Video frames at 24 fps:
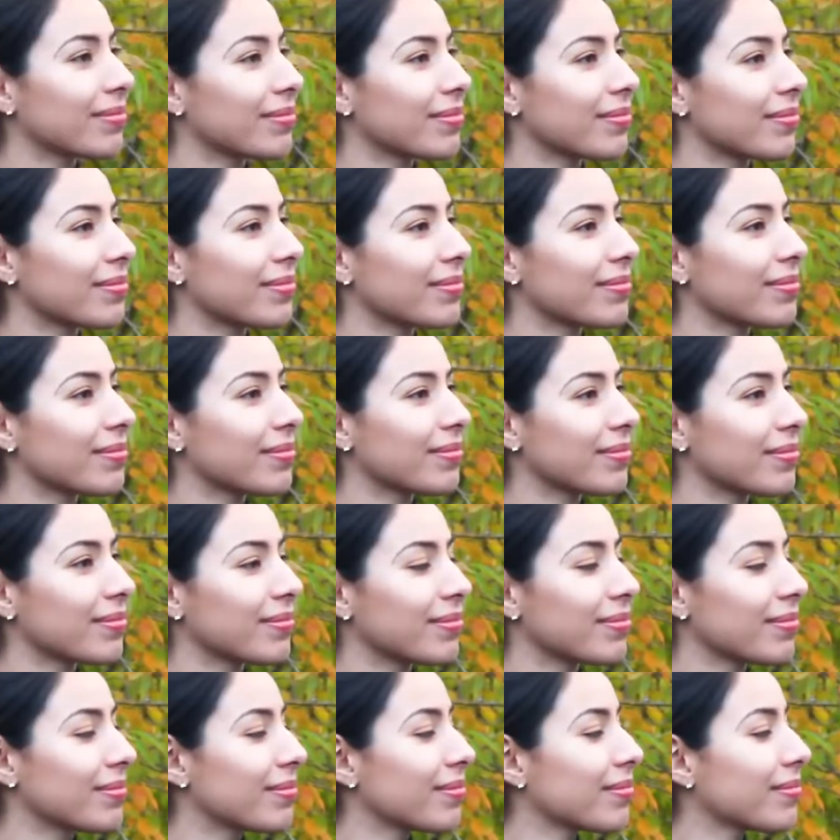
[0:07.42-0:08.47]

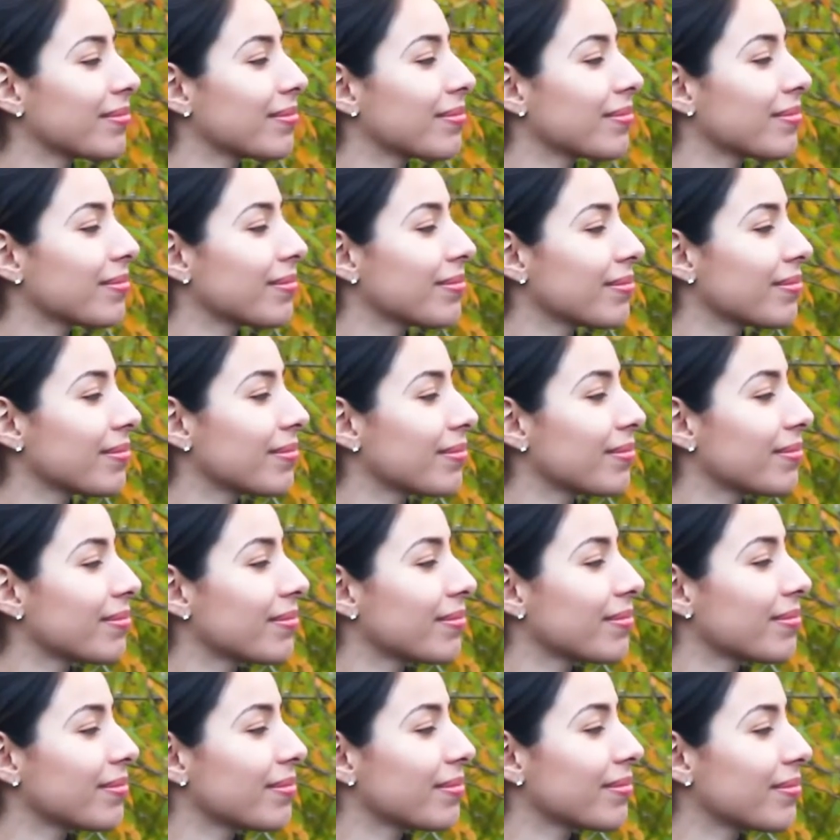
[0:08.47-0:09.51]

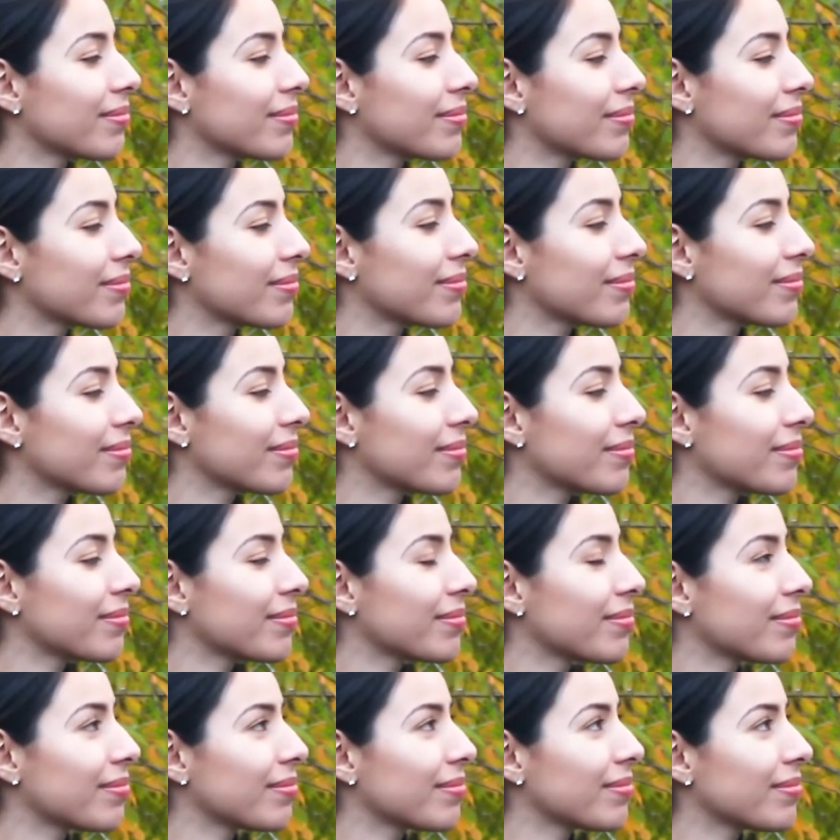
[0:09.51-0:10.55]

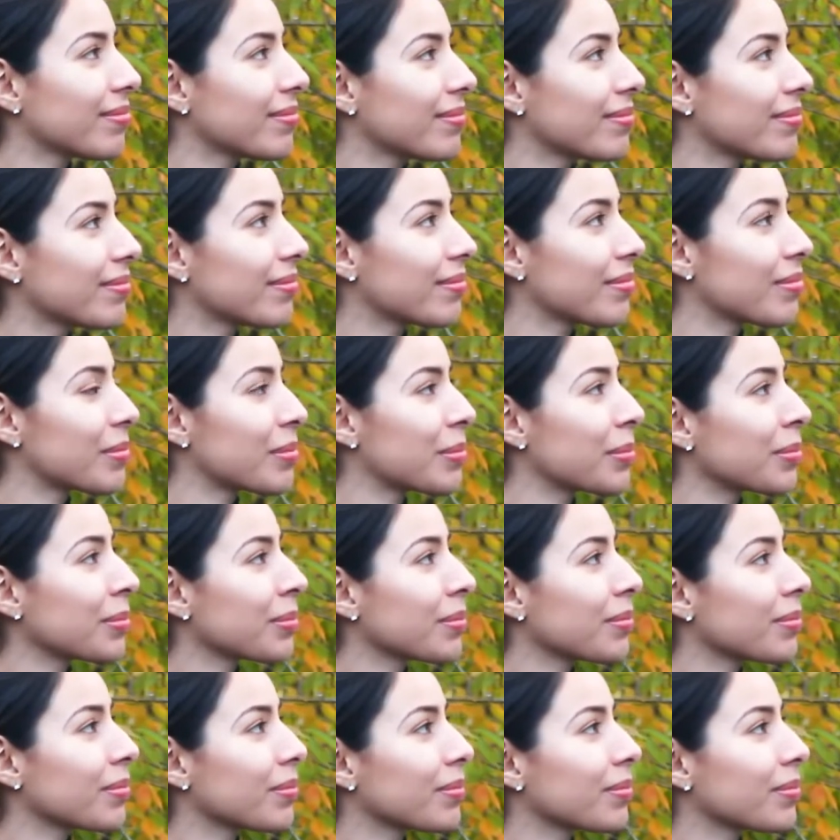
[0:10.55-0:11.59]
[no speech]